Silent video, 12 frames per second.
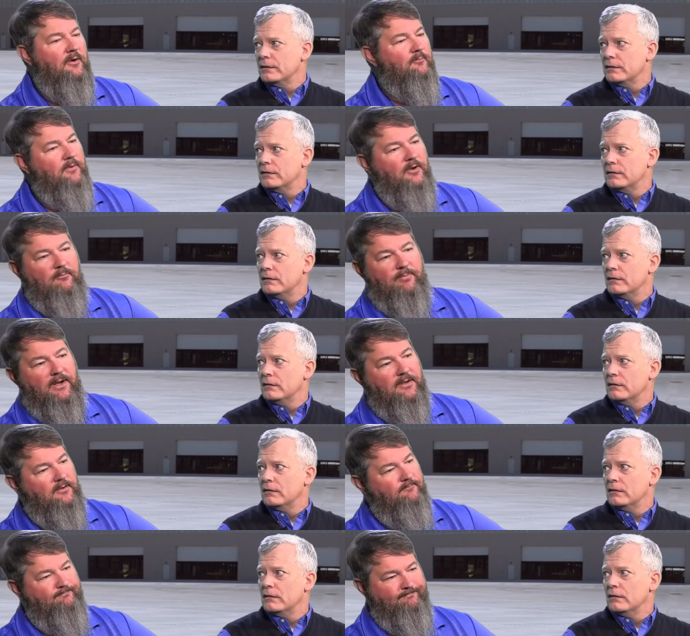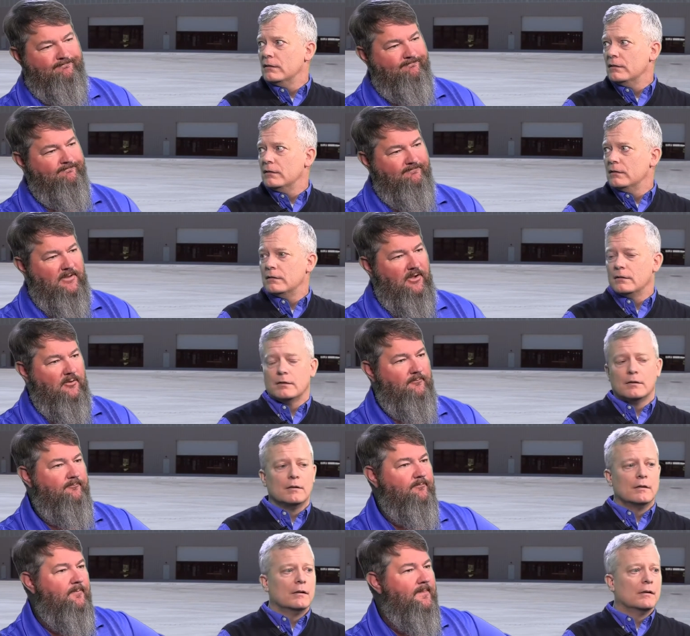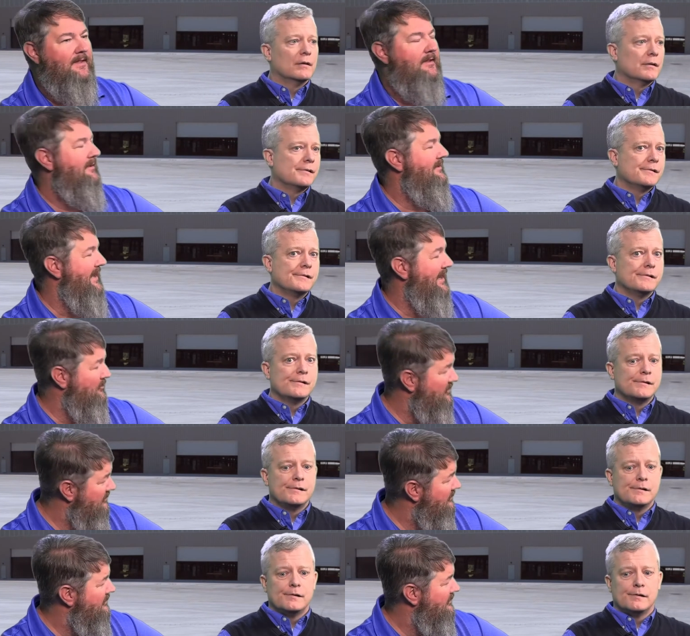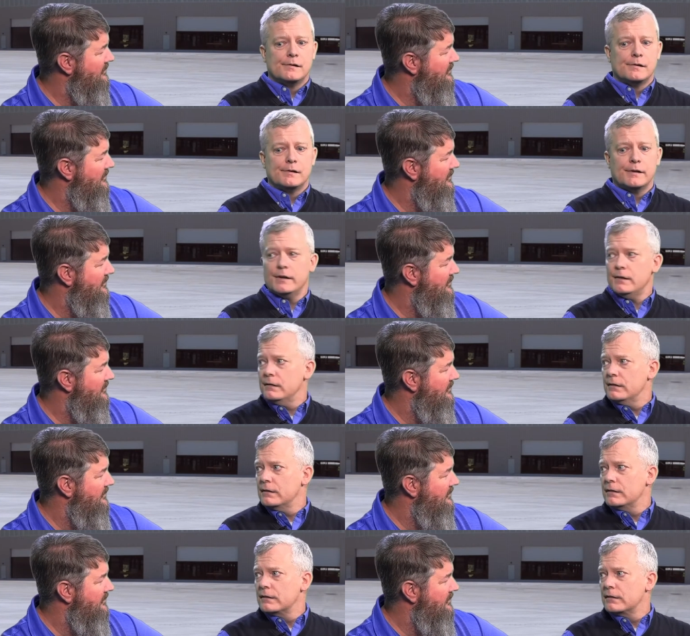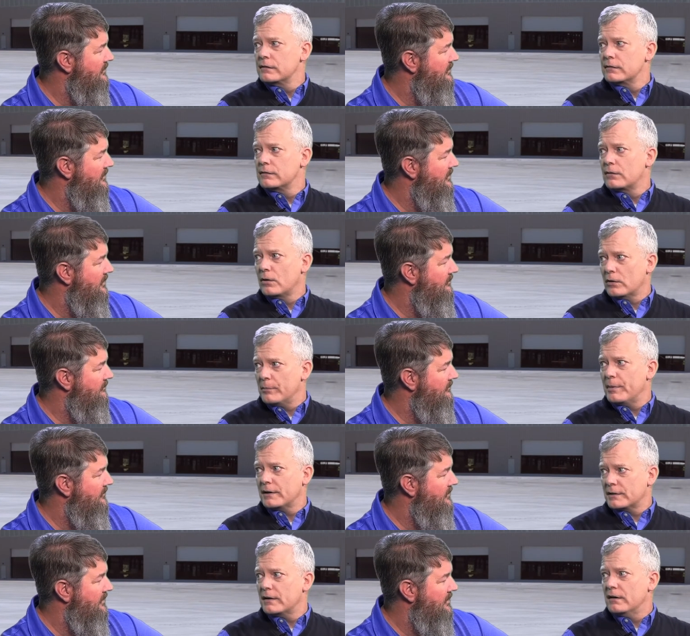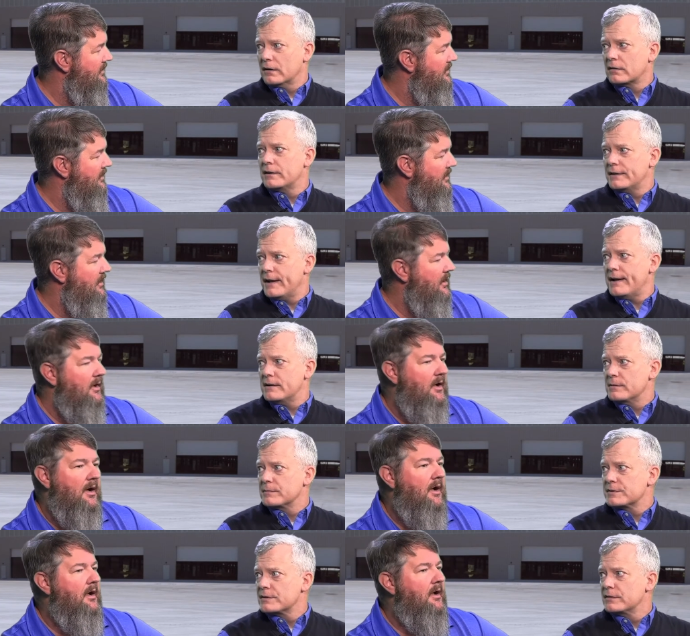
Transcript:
Speaker 1: no, back up. Mm -mm, no, dams.
Speaker 2: Yeah, roller compacted concrete dams.